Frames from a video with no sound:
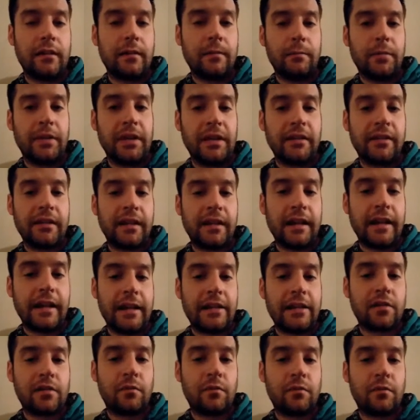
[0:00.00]
Being that it
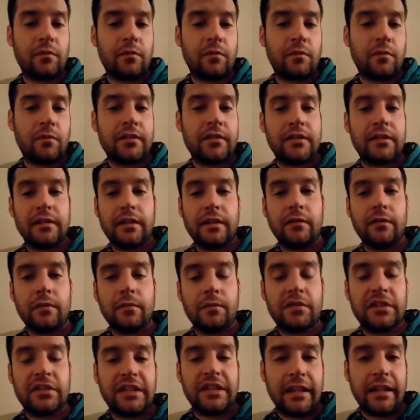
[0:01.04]
has rings, it
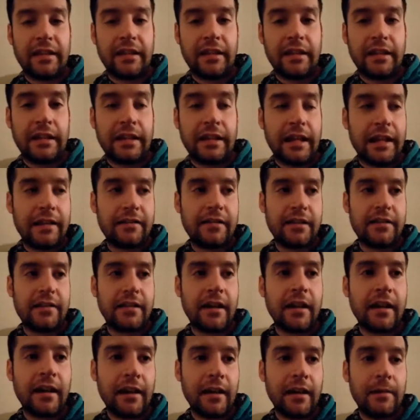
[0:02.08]
would say that it has a
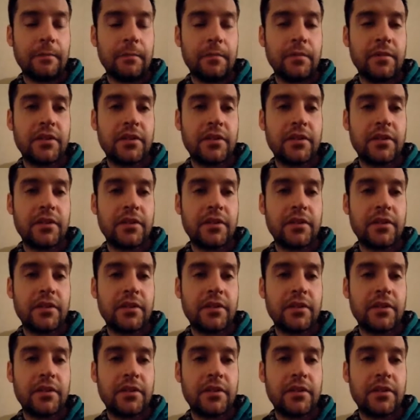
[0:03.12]
time.